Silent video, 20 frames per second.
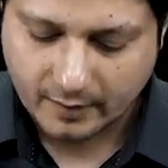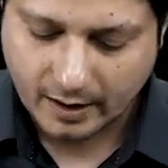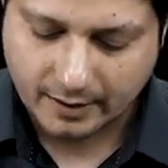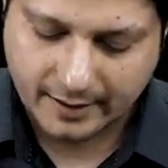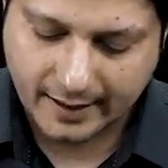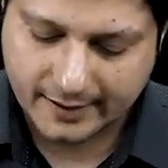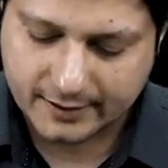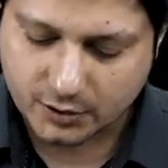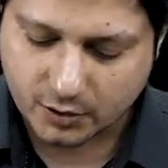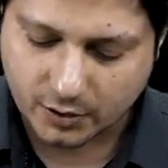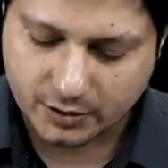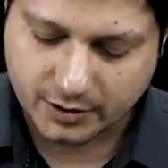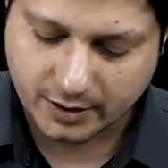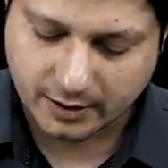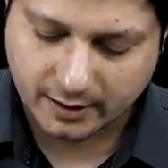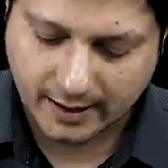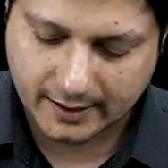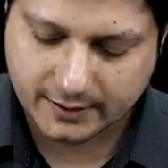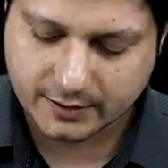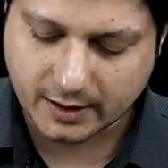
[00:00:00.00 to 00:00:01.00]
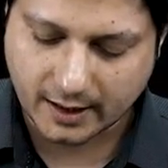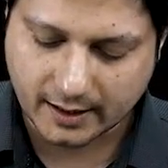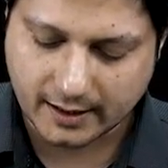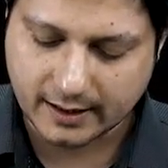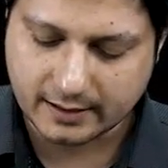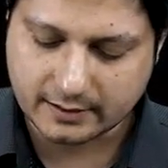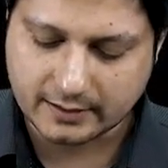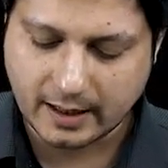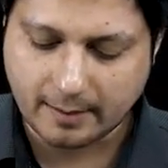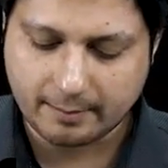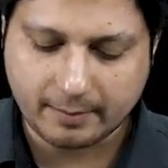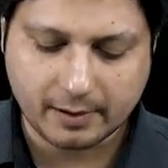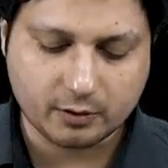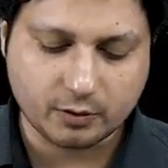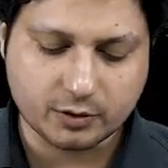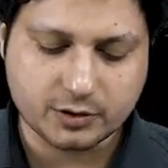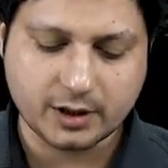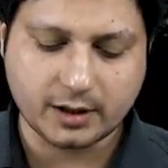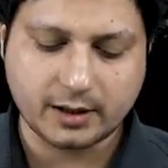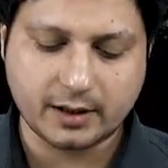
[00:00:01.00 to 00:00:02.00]
Next question, next again sample
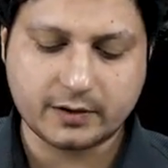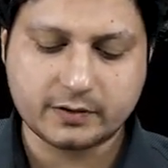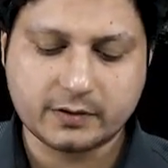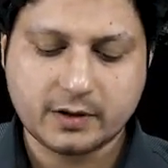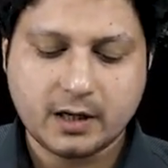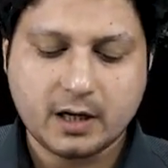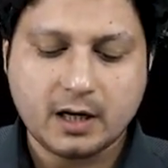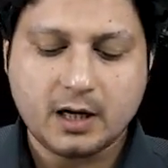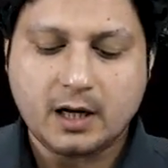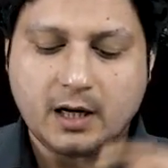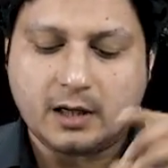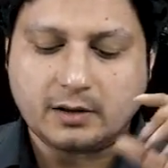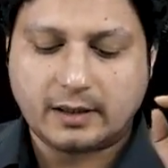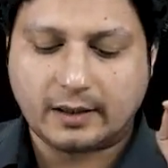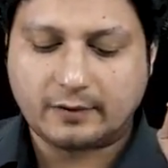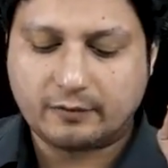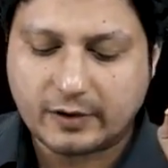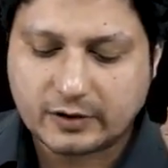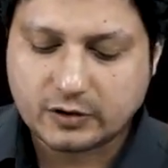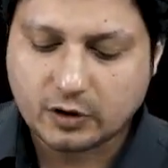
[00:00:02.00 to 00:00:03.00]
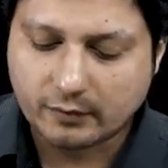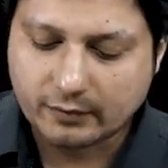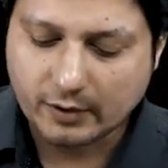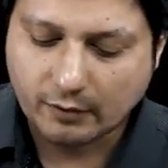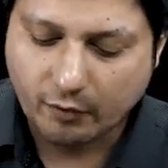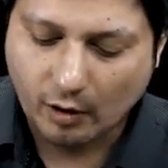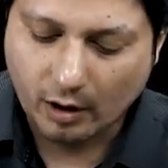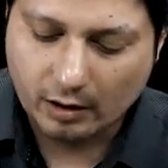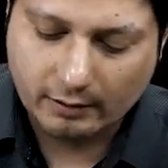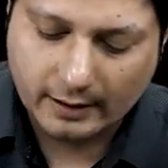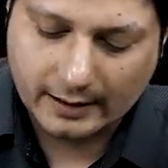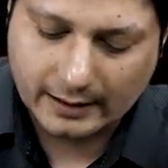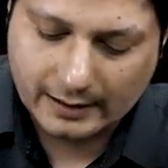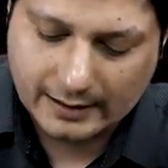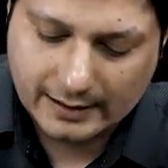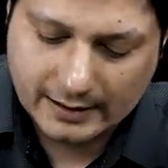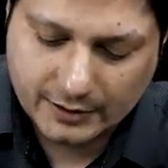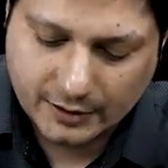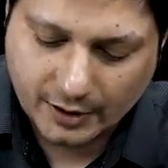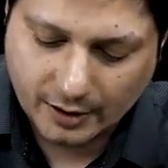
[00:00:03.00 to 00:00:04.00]
question is that which of the following
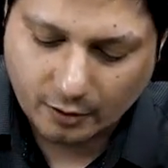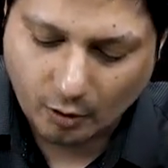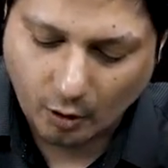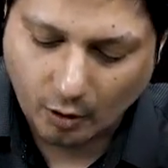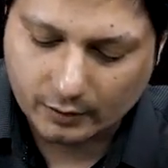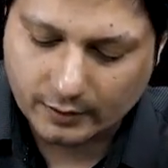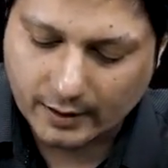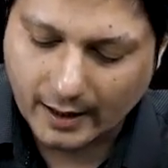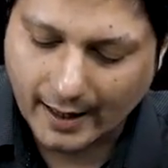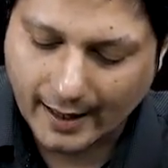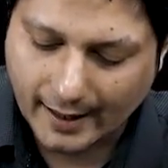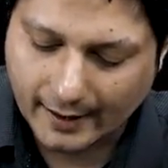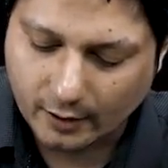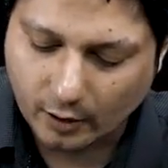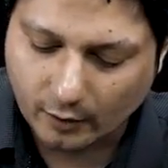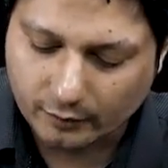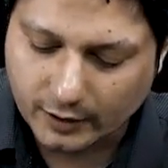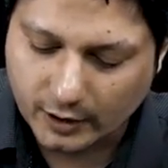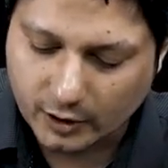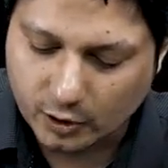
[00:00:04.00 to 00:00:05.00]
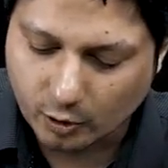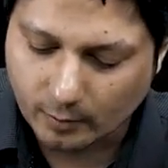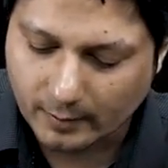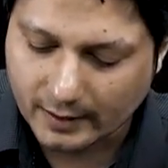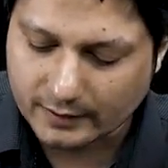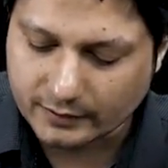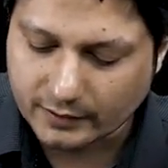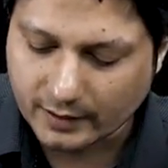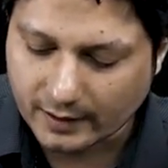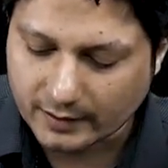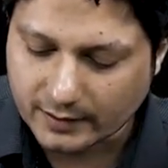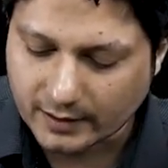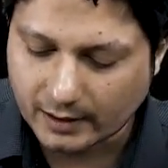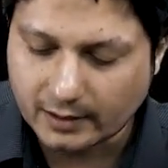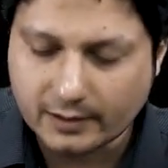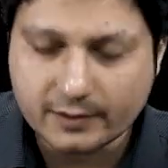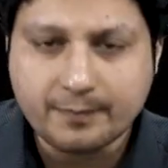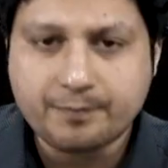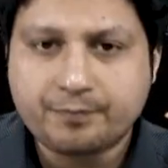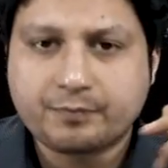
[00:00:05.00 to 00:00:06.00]
lesion on the head of the humerus
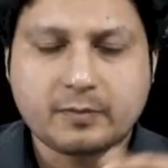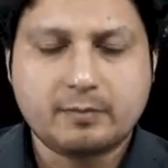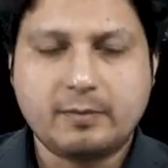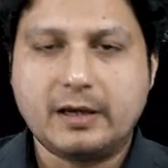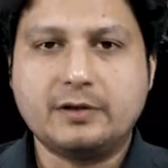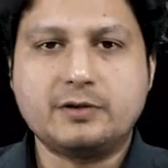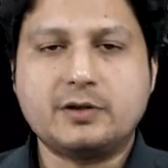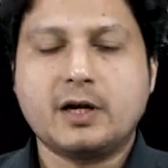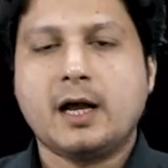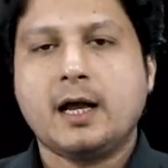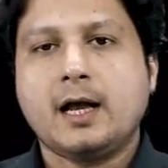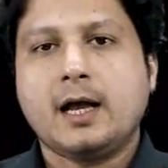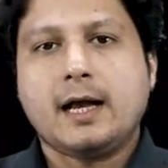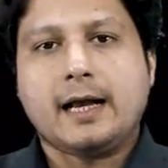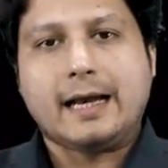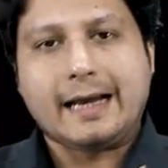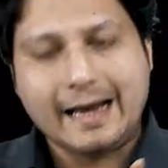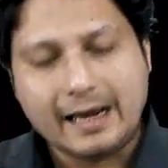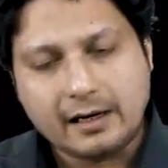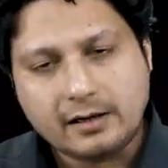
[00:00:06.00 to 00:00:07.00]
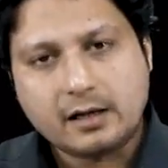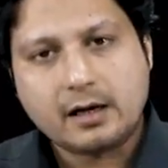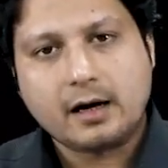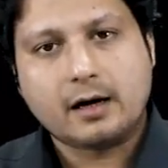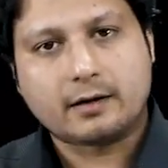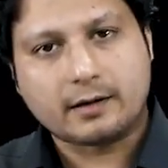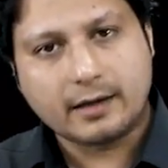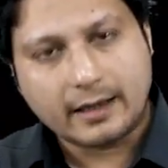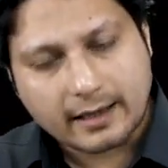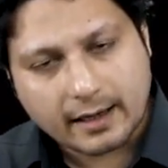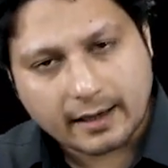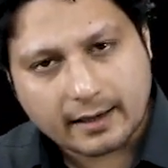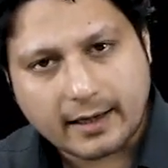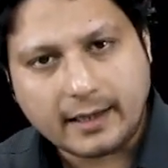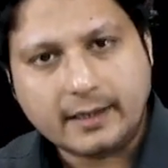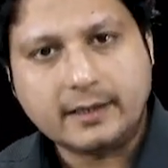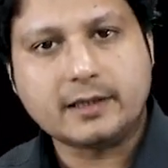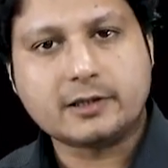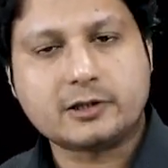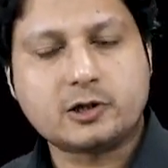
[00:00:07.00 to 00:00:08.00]
results, means in
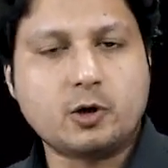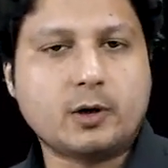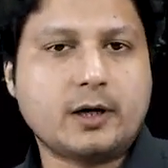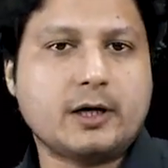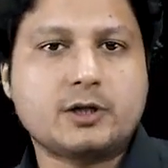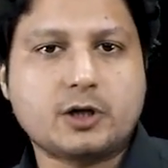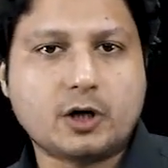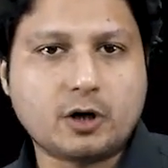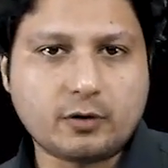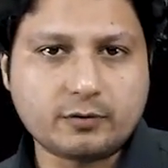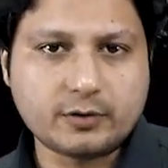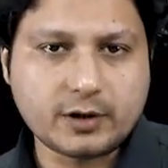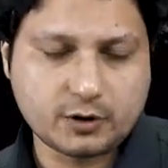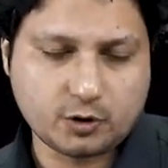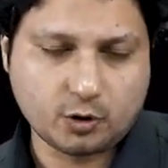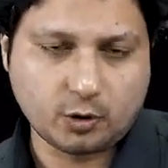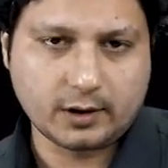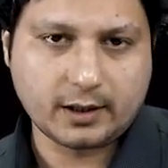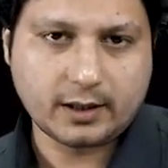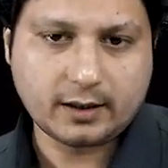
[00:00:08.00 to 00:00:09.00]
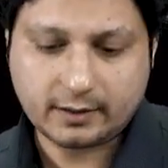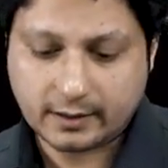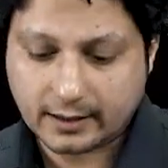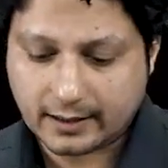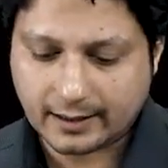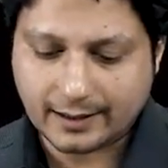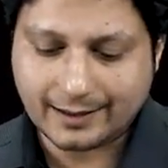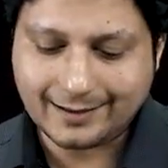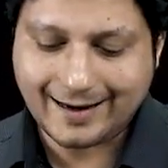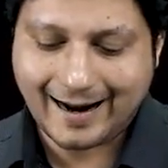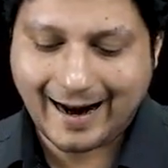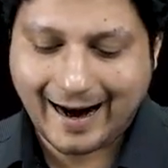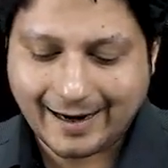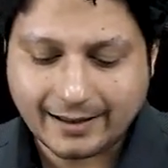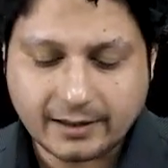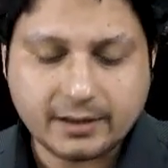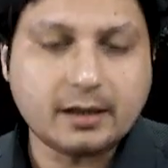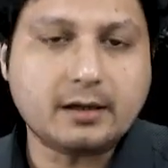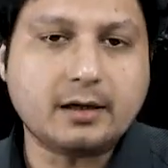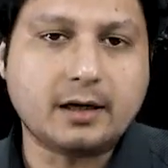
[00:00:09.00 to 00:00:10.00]
recurrent dislocation of the shoulder, recurrent
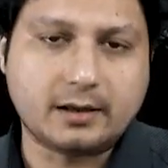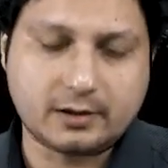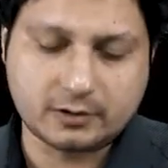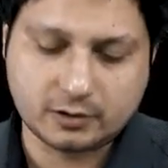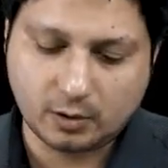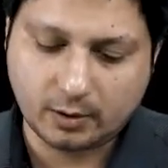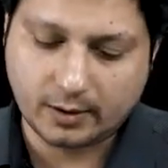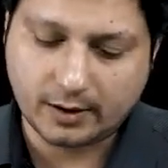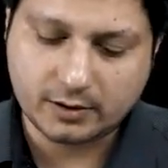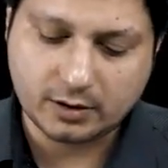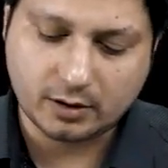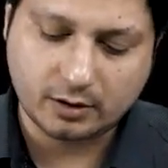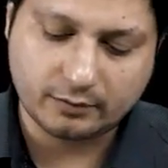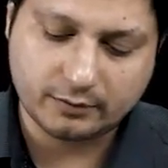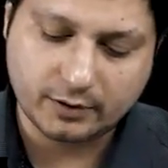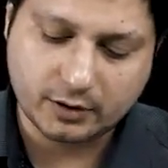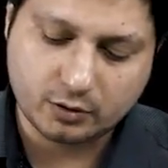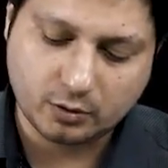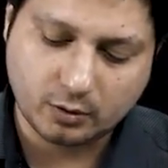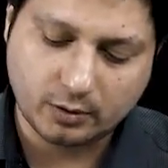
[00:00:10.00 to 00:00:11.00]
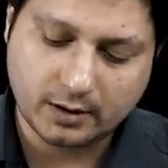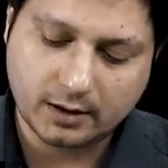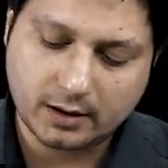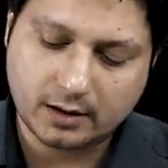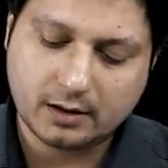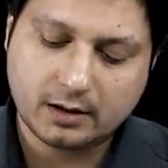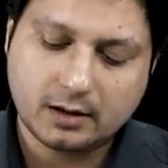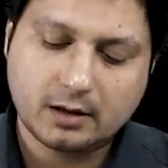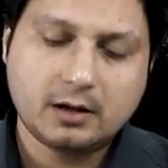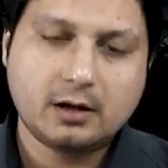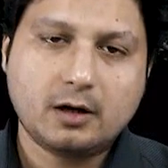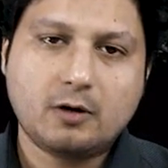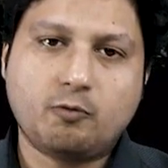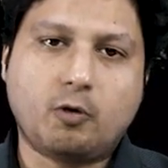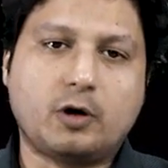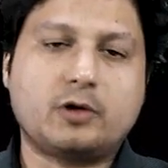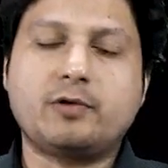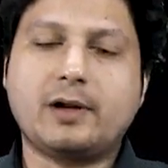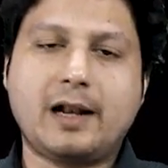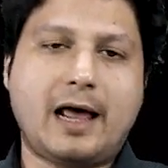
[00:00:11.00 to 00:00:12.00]
anterior dislocation of the shoulder,
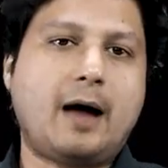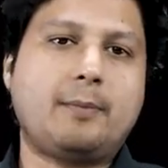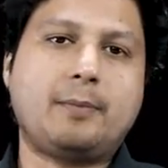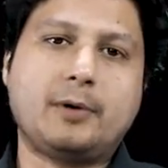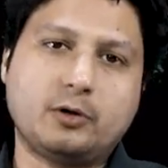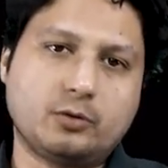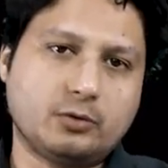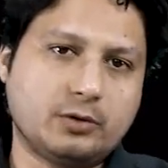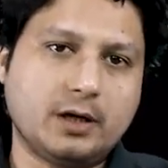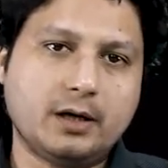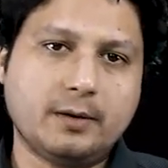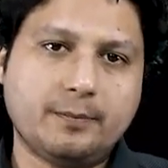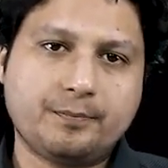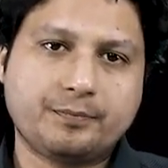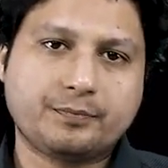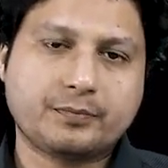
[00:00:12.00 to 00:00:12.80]
what will happen to the,